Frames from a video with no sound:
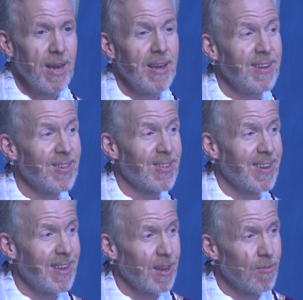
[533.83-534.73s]
It is the
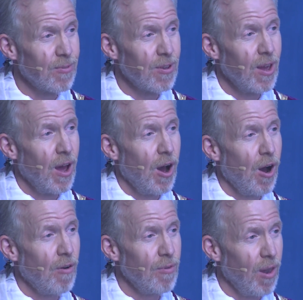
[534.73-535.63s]
gift
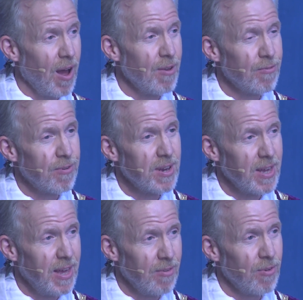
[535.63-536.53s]
of life
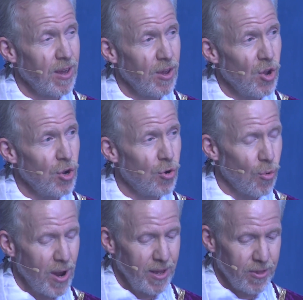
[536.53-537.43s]
giving
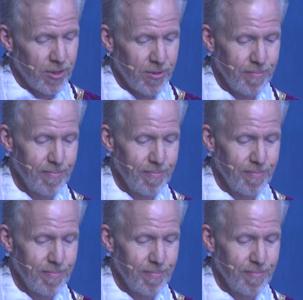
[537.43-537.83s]
grace.